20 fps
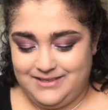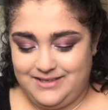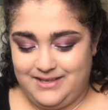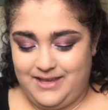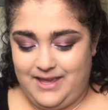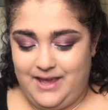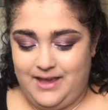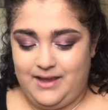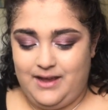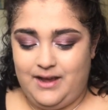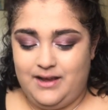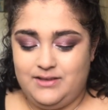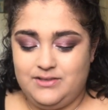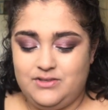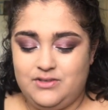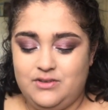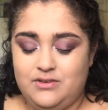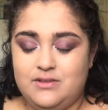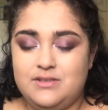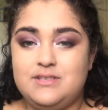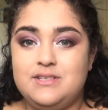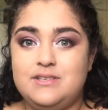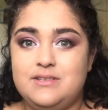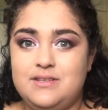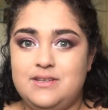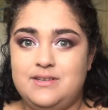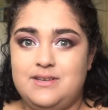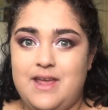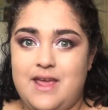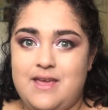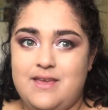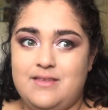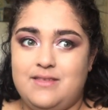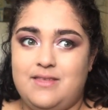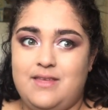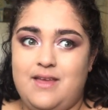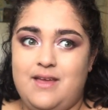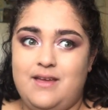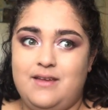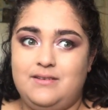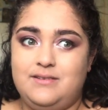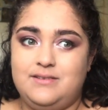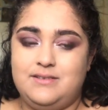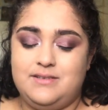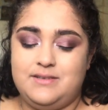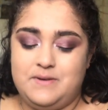Okay, guys, so this is the day that